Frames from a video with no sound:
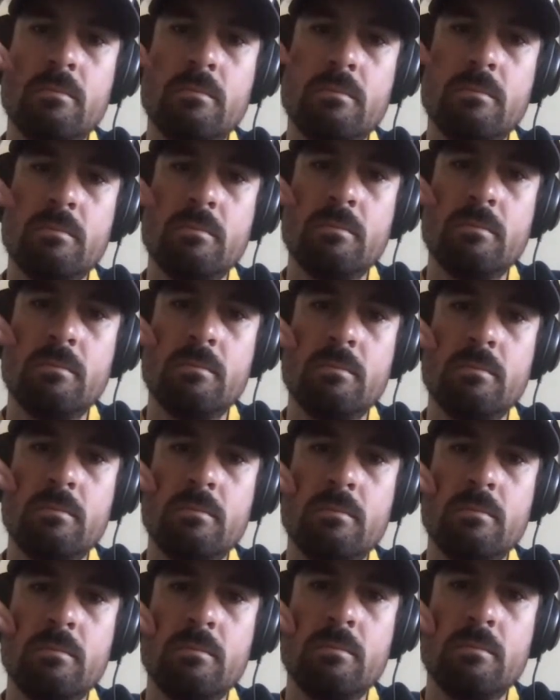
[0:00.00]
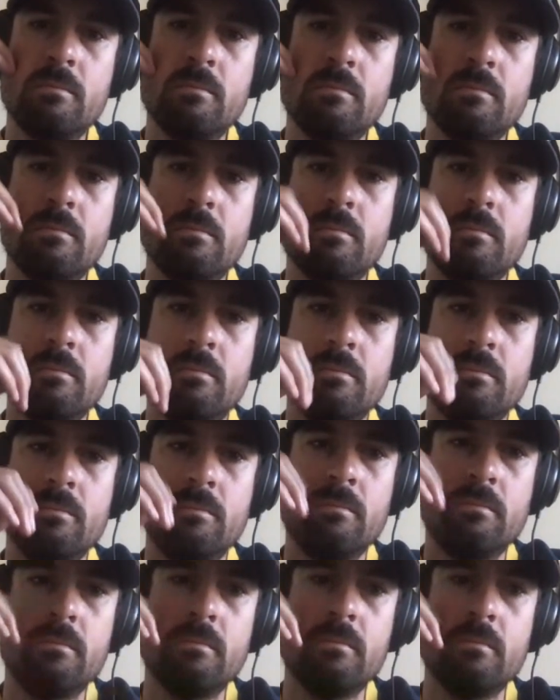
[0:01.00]

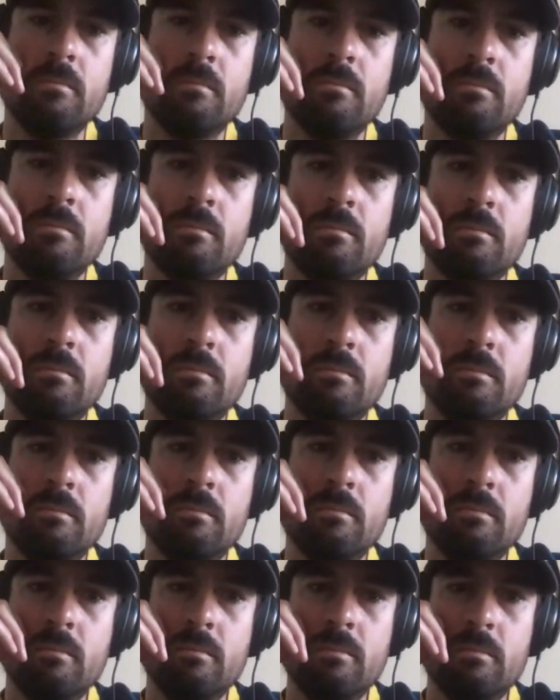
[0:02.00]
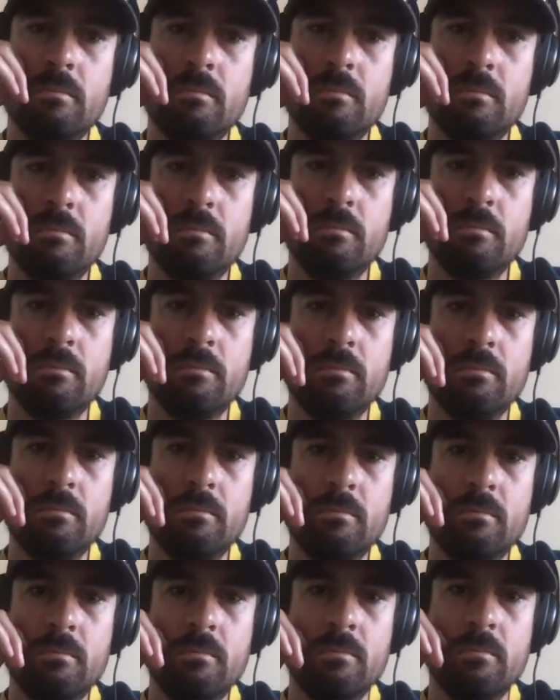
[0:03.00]

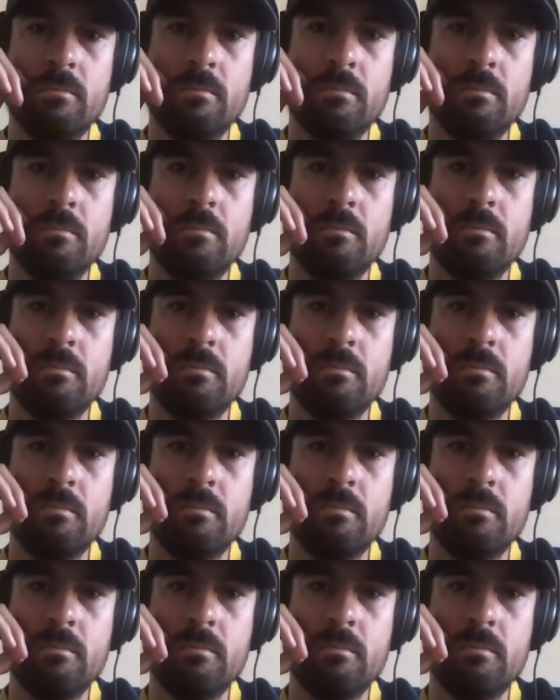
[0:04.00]
This person isn't speaking.